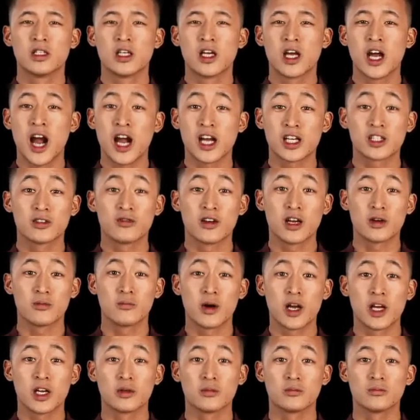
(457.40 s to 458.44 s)
Activate
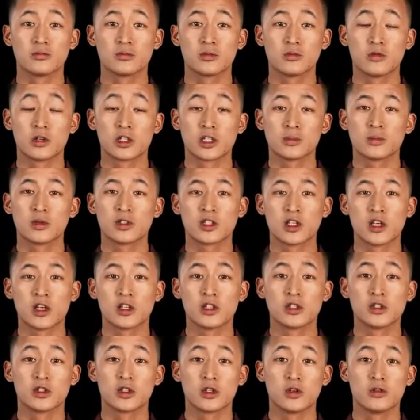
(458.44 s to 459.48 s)
main. Once per
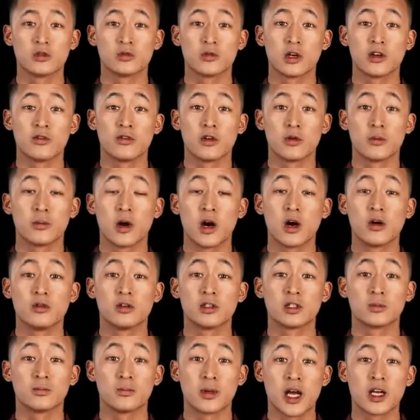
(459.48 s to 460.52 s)
turn, choose one of your
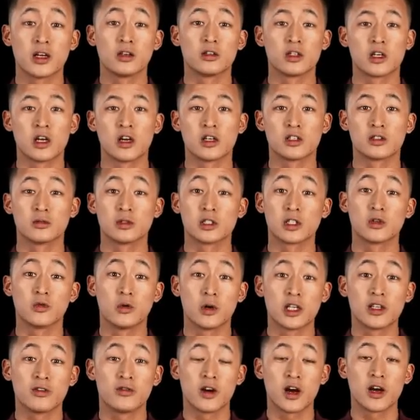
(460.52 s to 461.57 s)
opponent's battle cards with
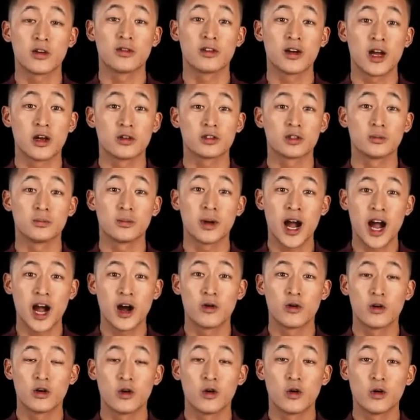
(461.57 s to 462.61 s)
25,000
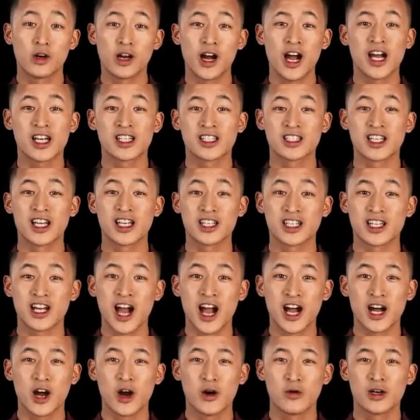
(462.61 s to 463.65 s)
power or less and
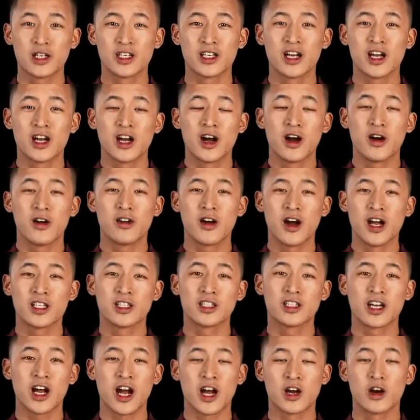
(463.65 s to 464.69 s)
KO it, then
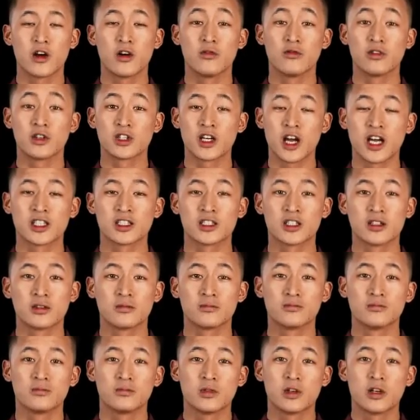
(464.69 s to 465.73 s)
KO Vegeta.
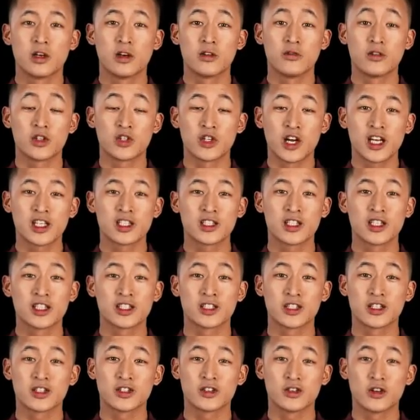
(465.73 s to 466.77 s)
Vegeta is
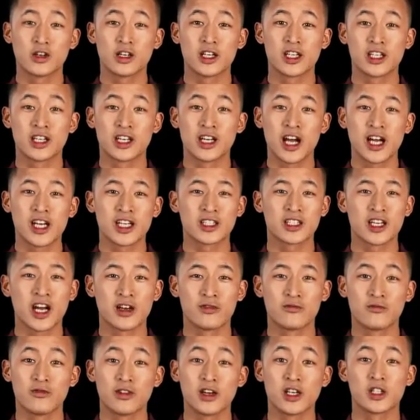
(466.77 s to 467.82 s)
a solid late-game
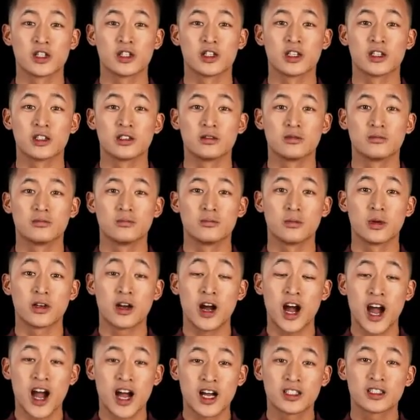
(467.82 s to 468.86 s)
finisher, but the
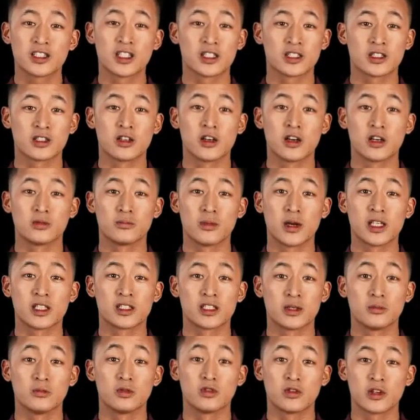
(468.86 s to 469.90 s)
hand discard makes
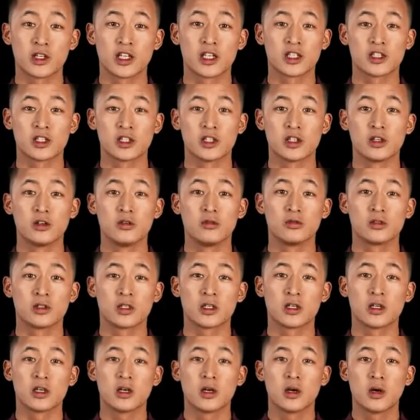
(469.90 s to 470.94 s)
him tricky to use.
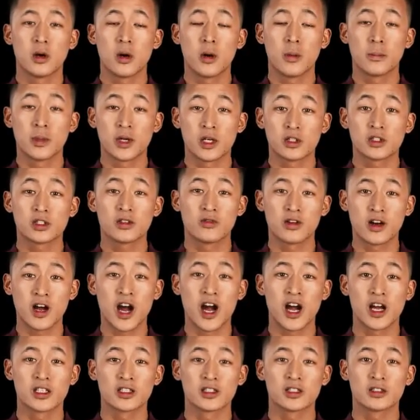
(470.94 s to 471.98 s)
Because of
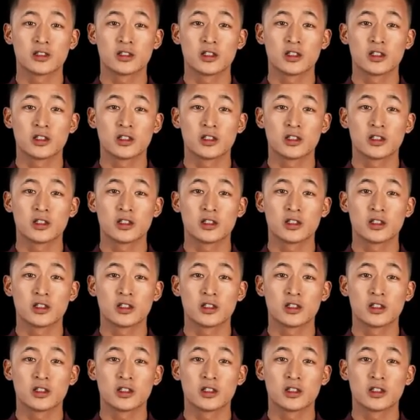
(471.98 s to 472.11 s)
that,